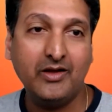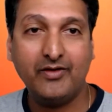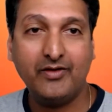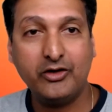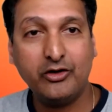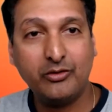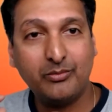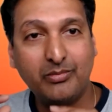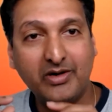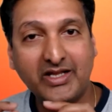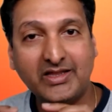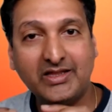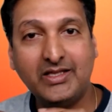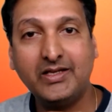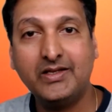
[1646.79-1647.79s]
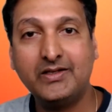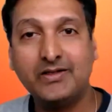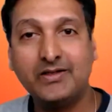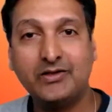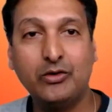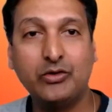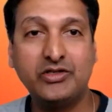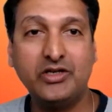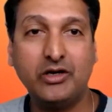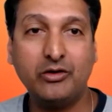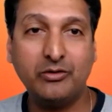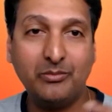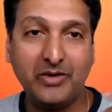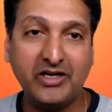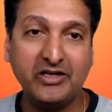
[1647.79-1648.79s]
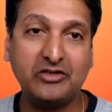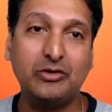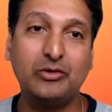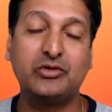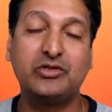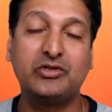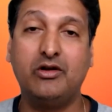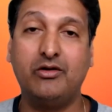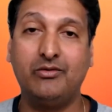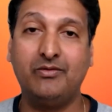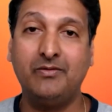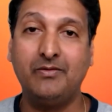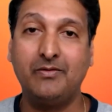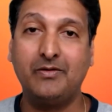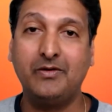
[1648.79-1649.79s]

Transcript: When your breath slows down, mind slows down.